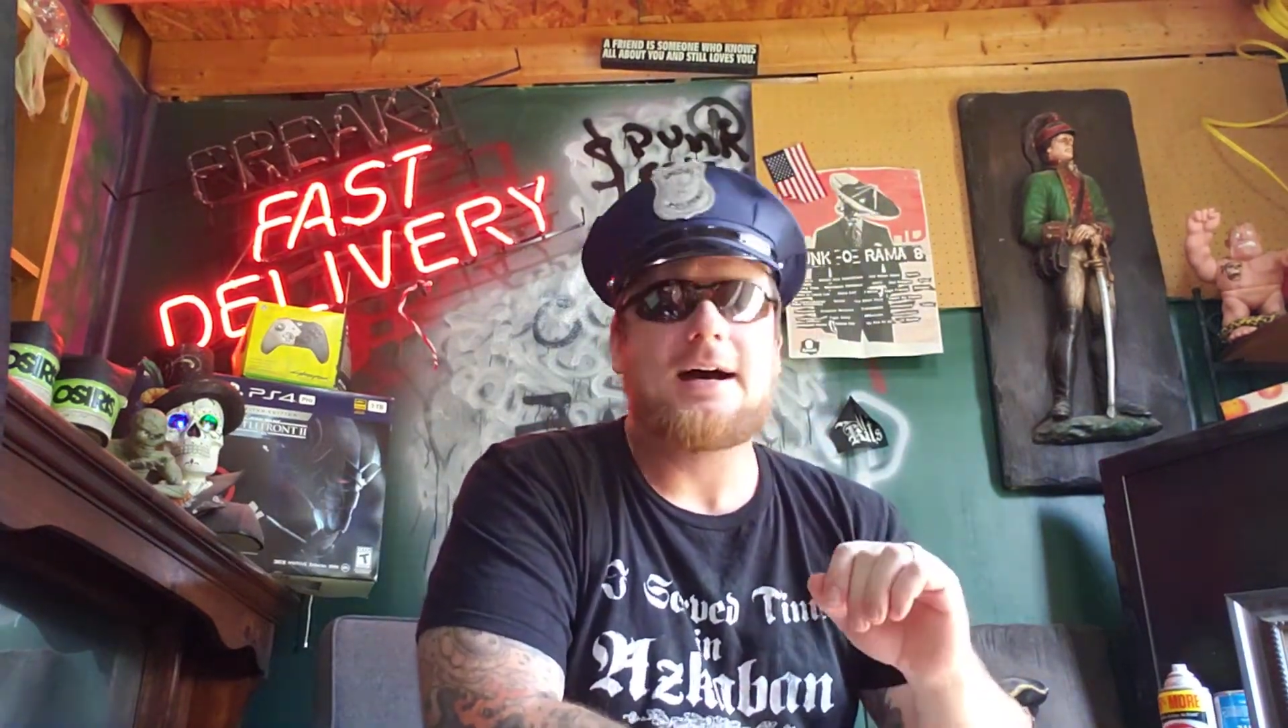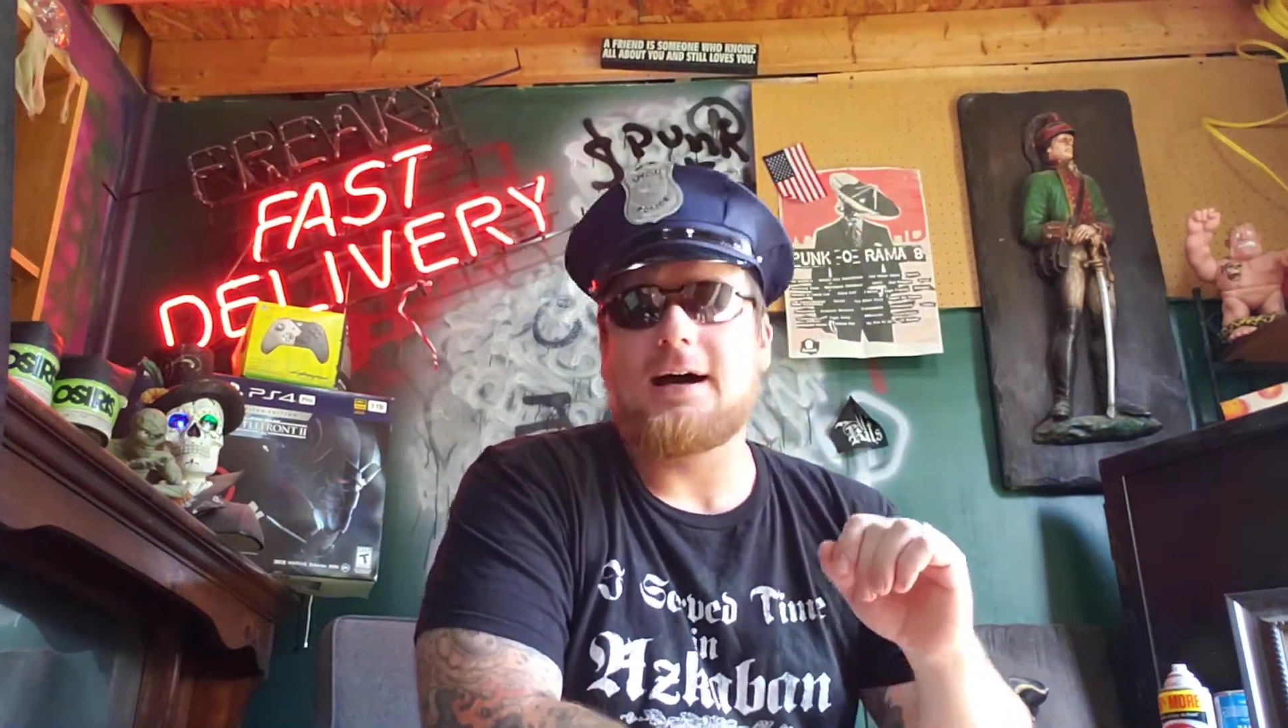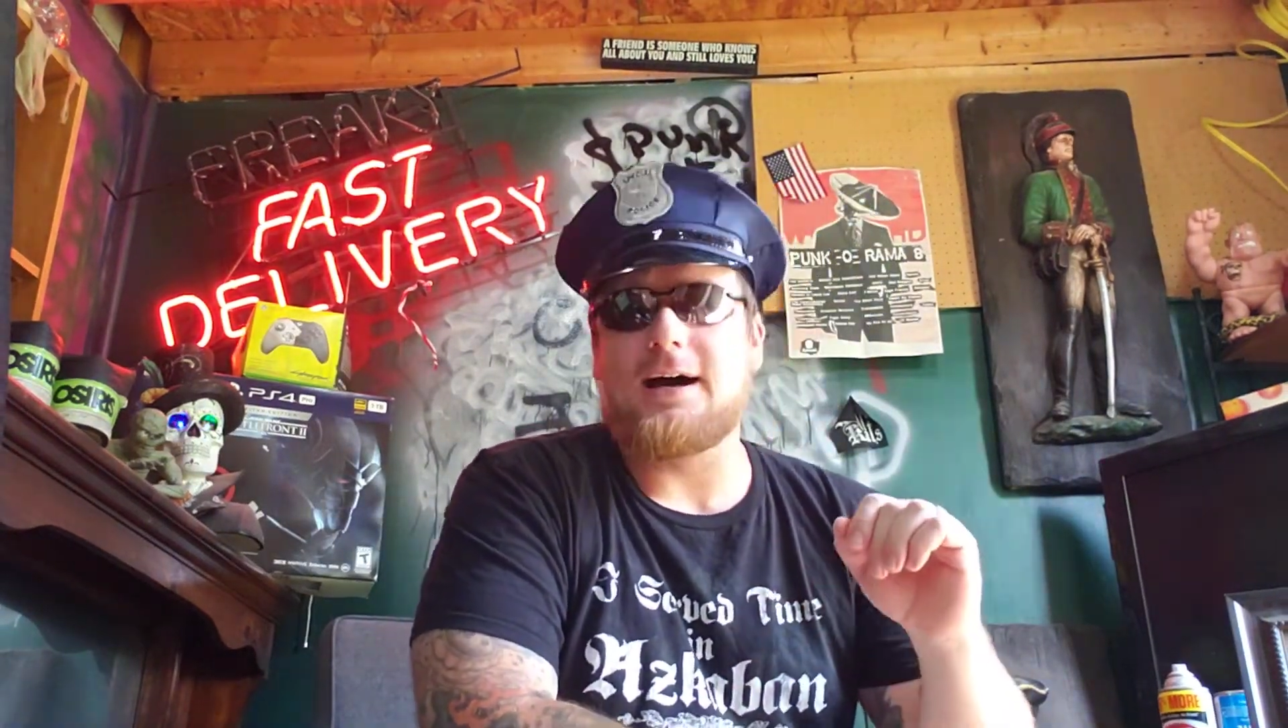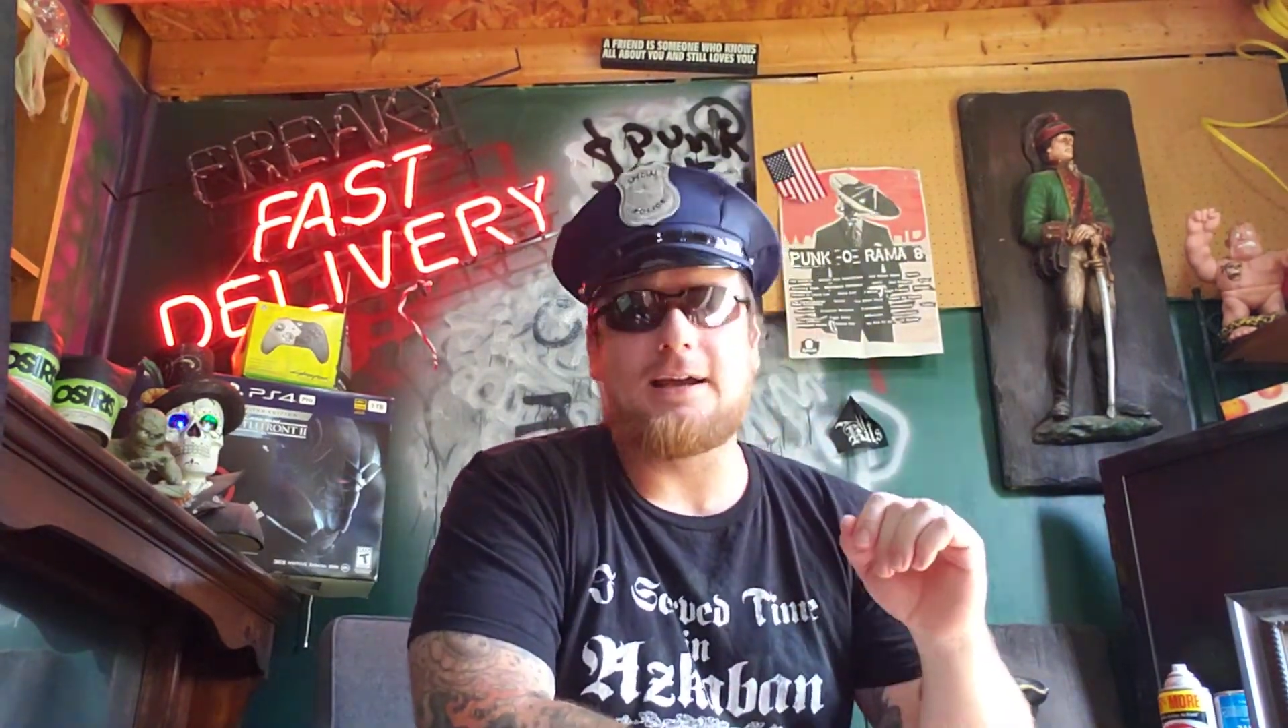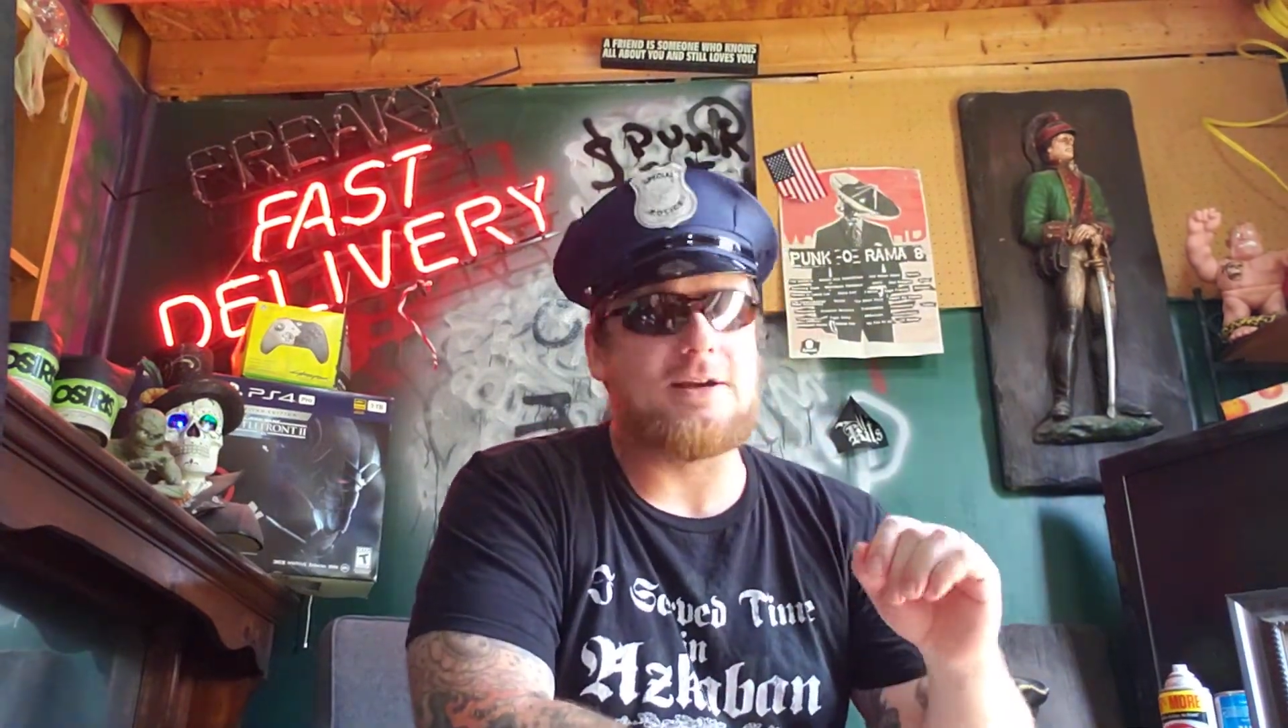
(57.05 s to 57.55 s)

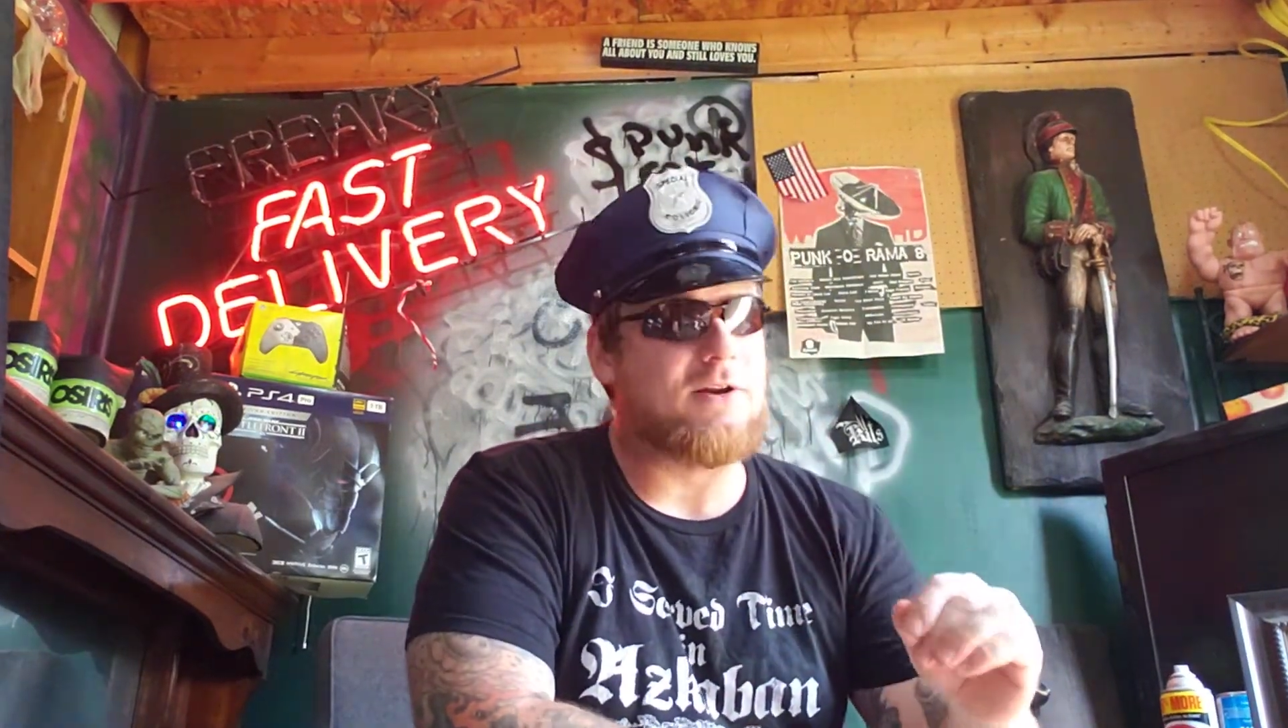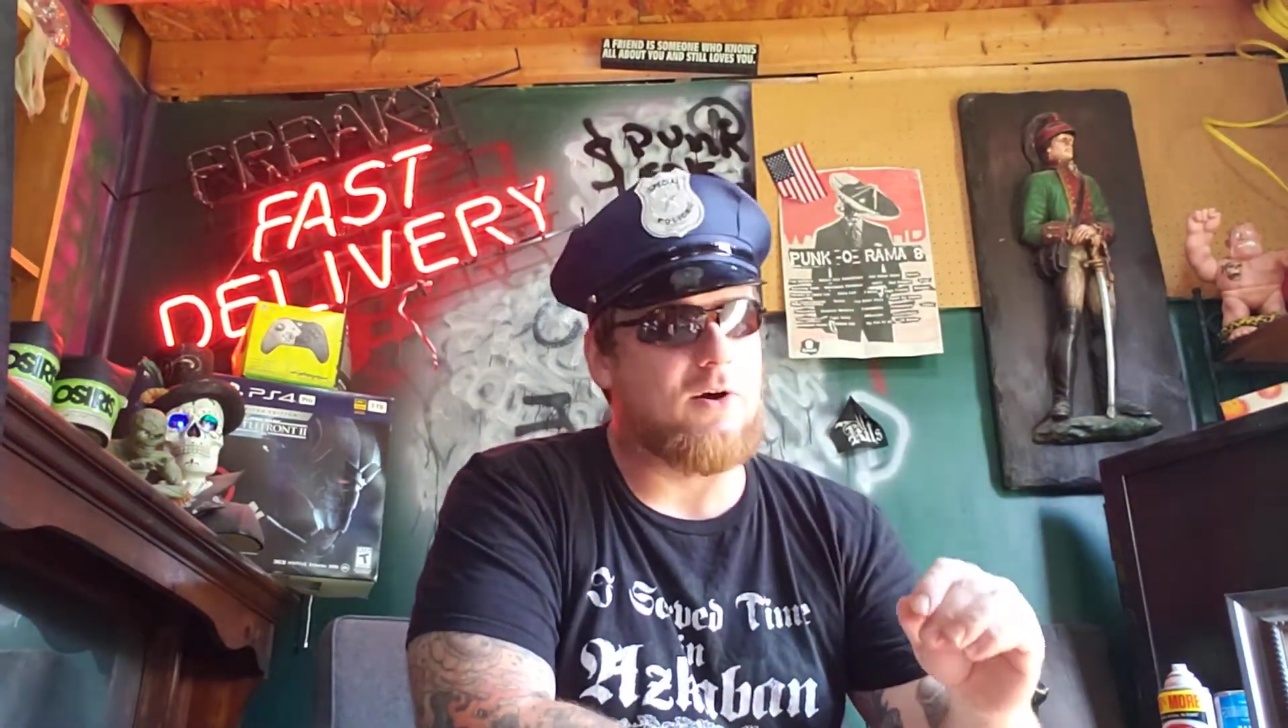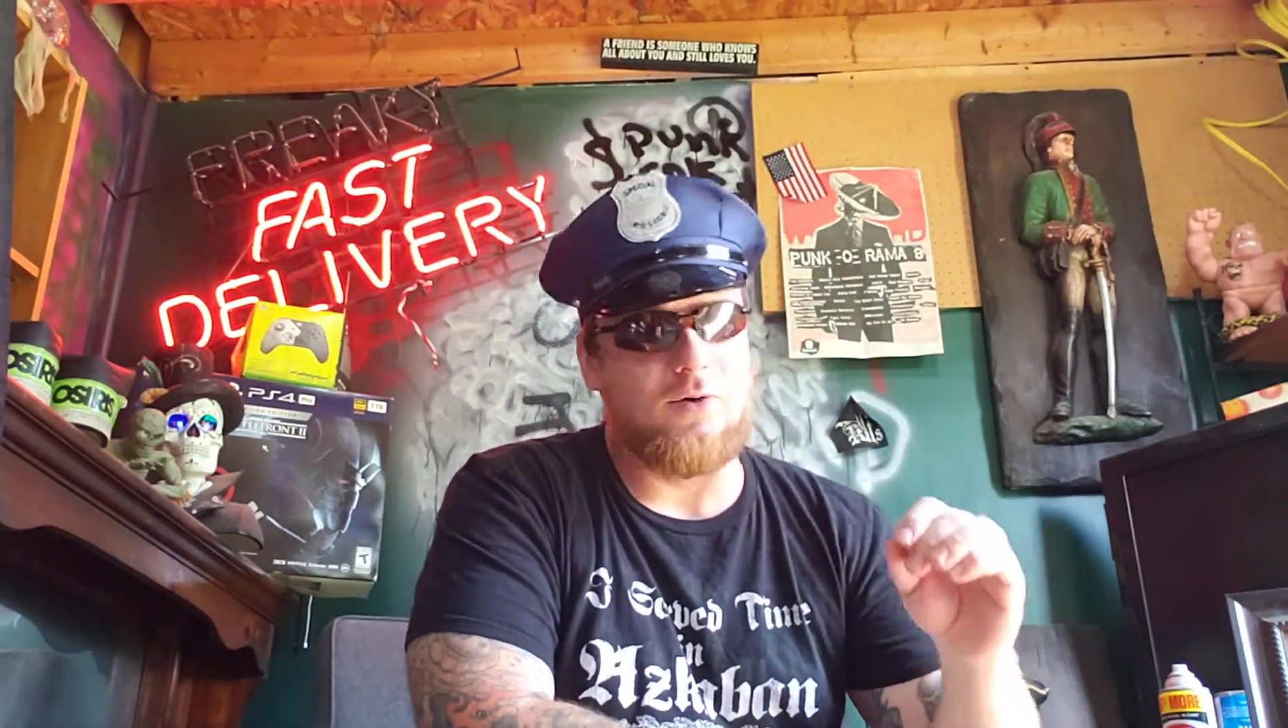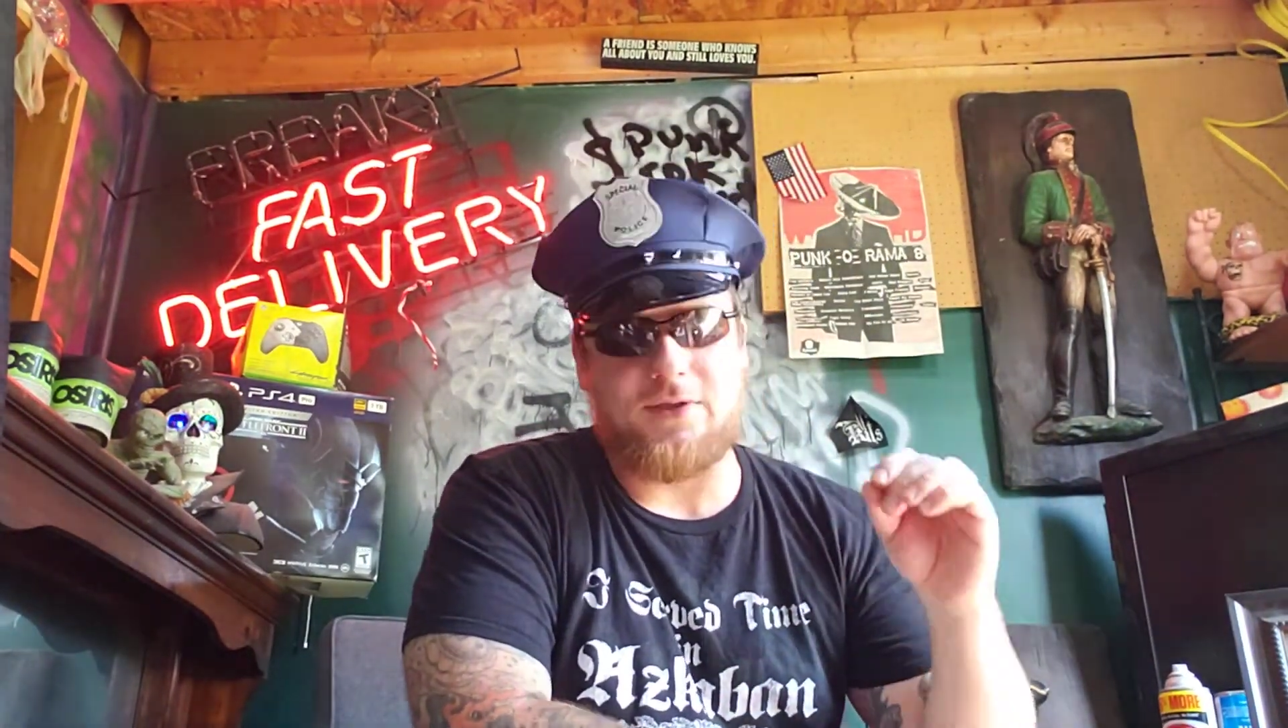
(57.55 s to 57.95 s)
uh, you know,